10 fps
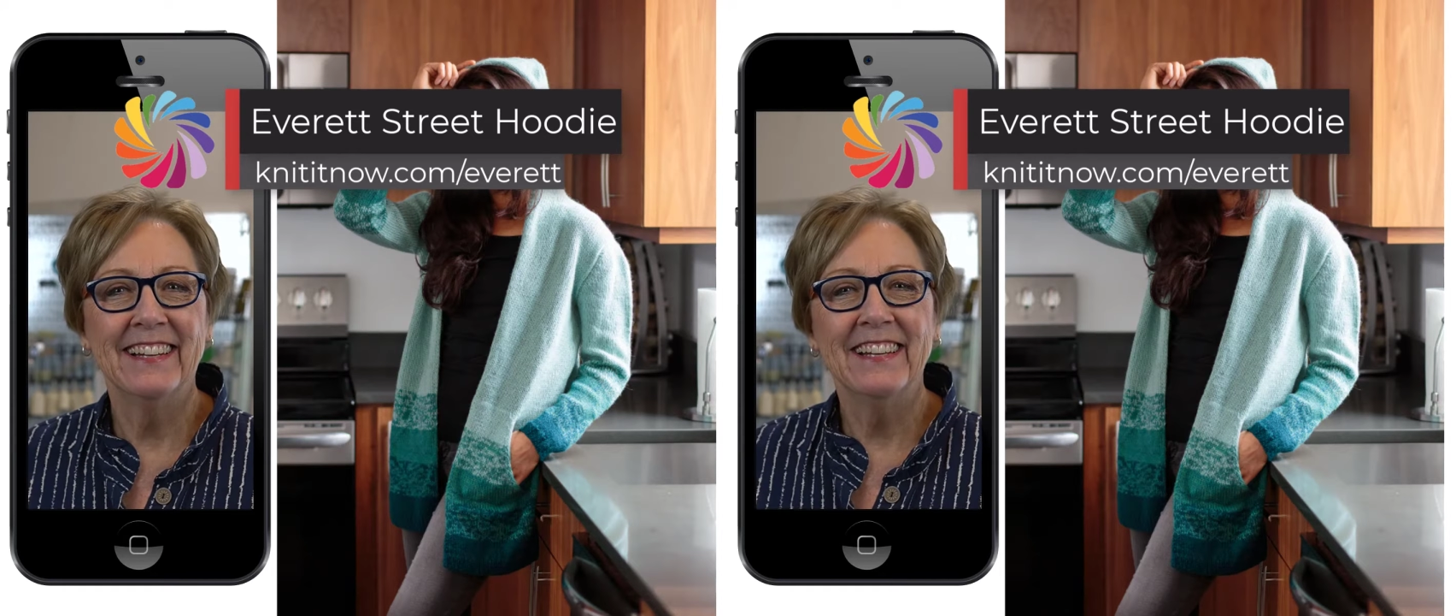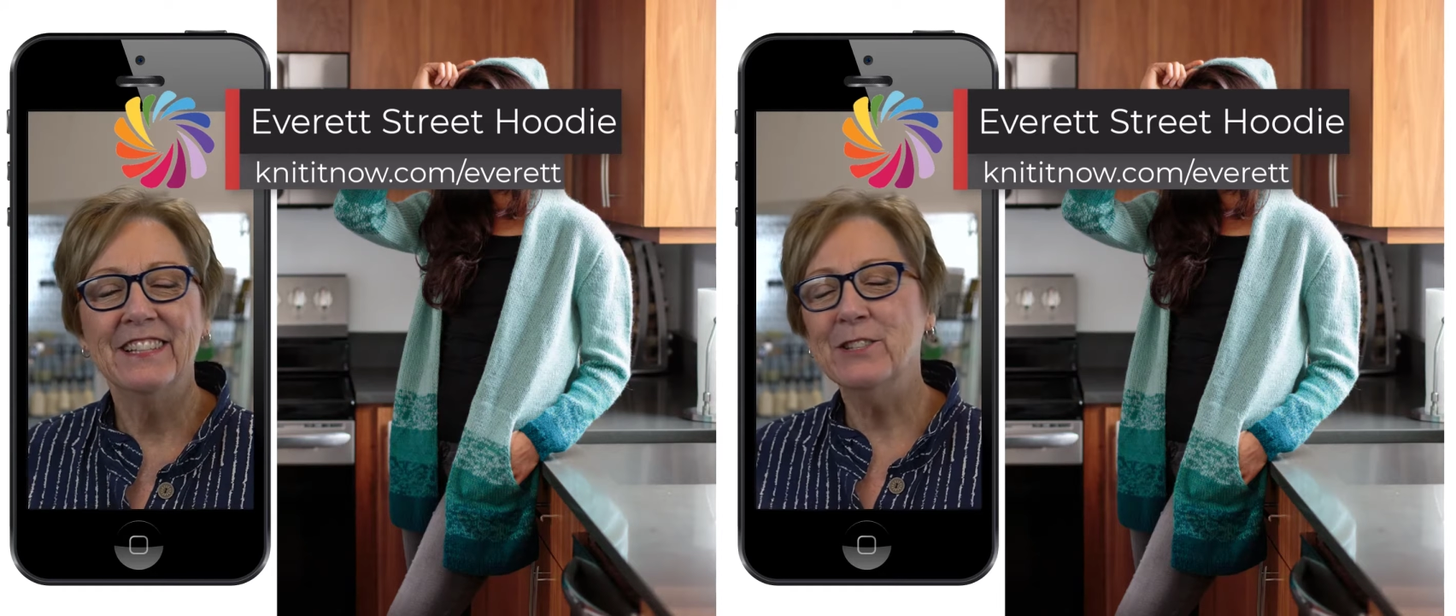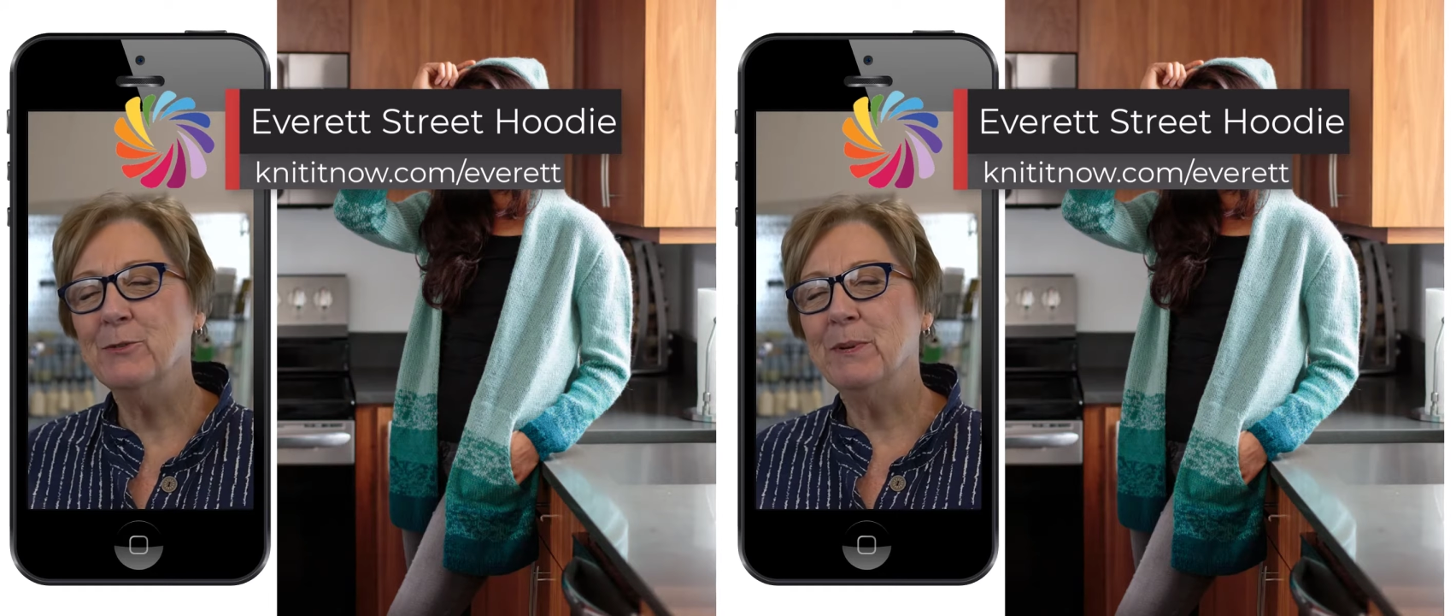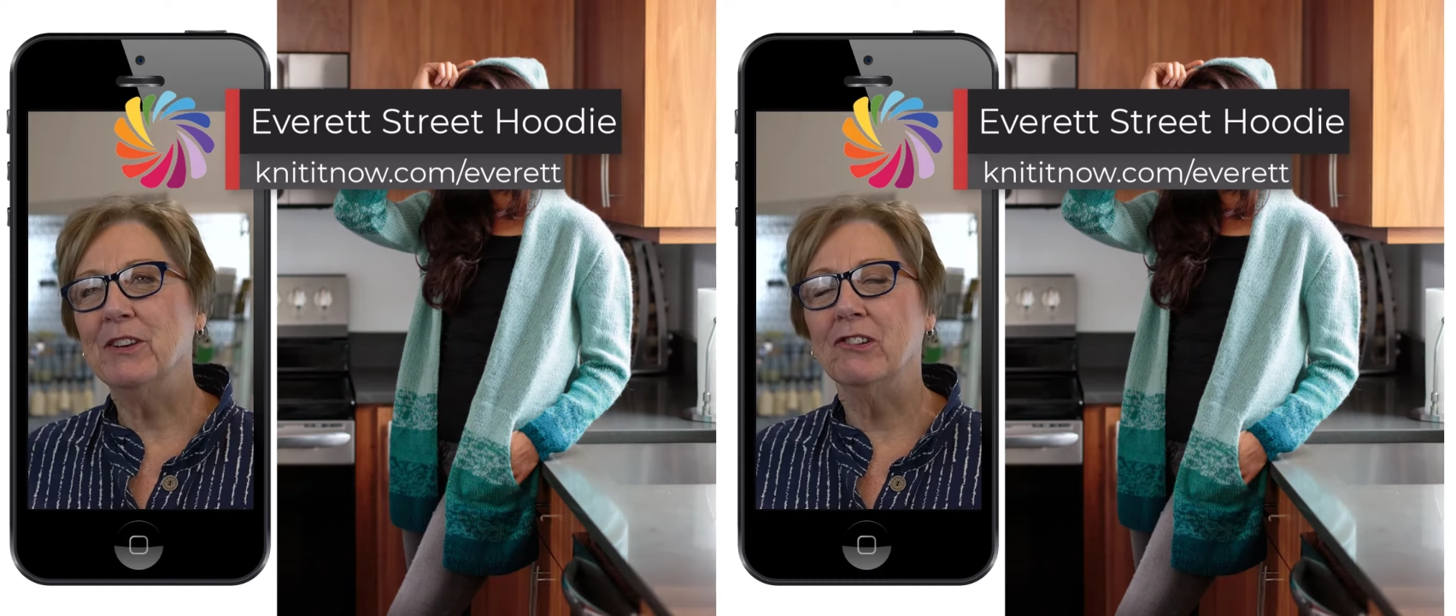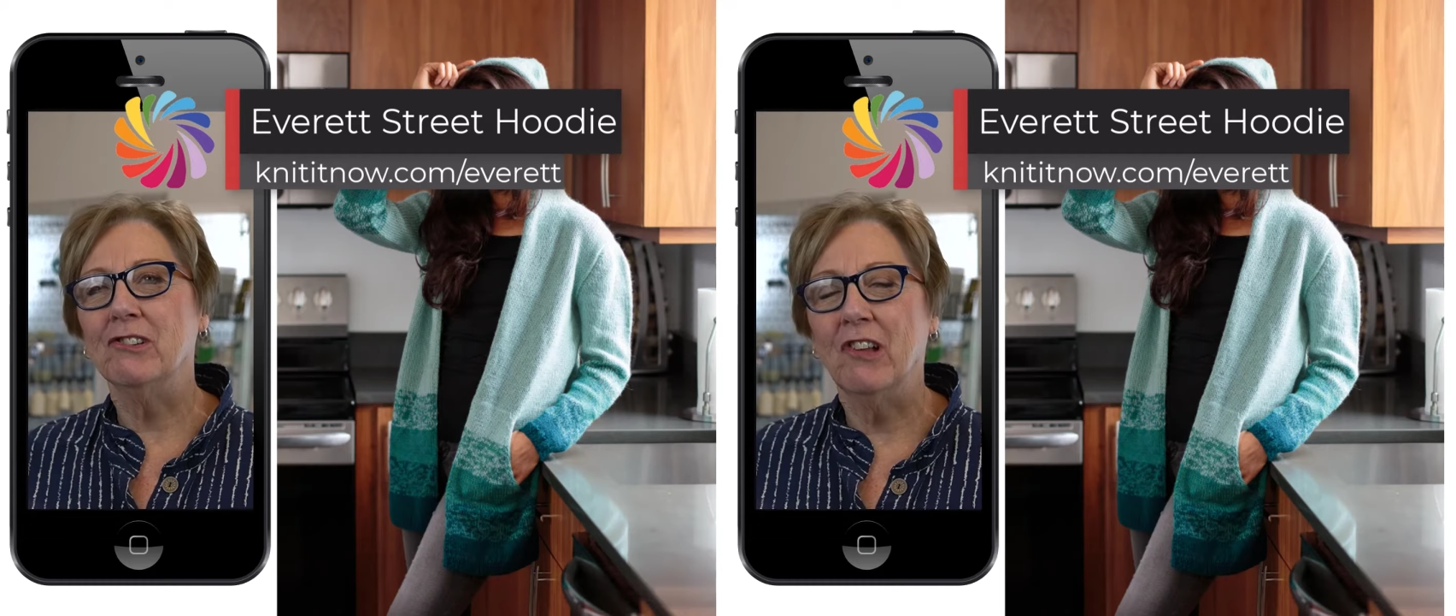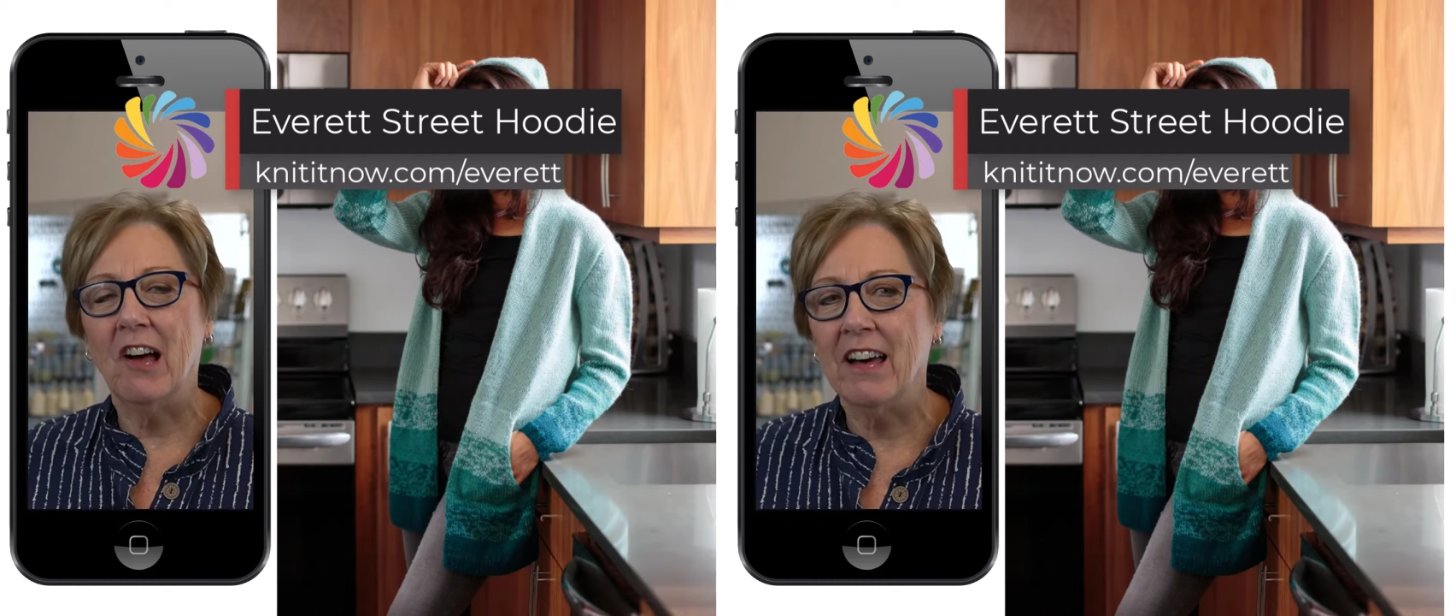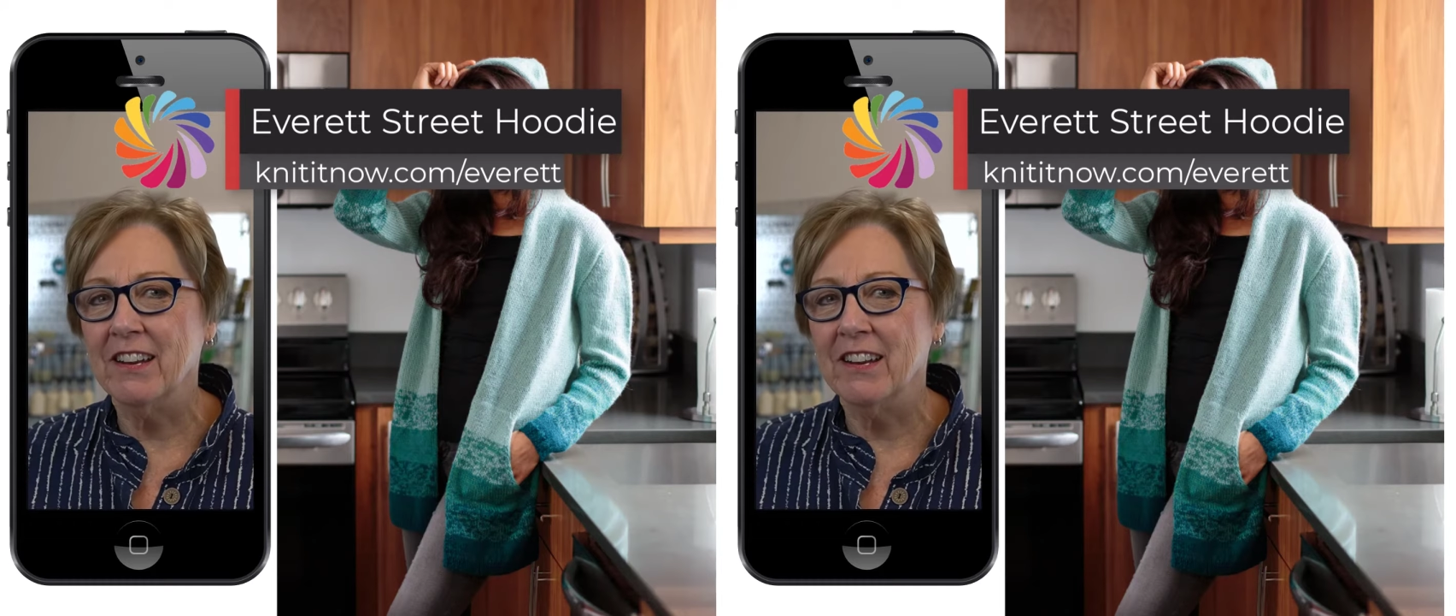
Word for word: This would be a lot